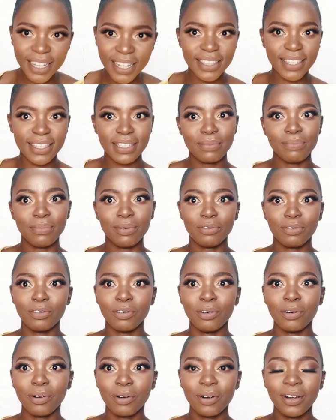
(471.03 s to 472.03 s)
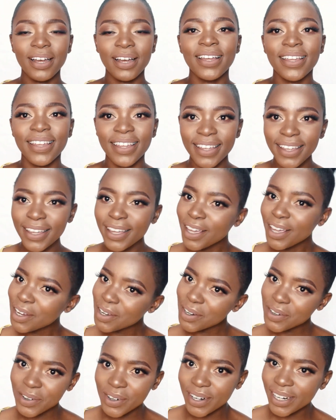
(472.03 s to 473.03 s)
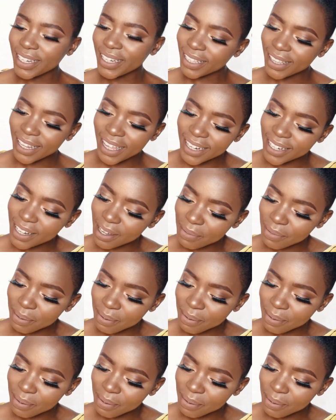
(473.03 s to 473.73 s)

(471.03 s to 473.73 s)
this before rolling that up.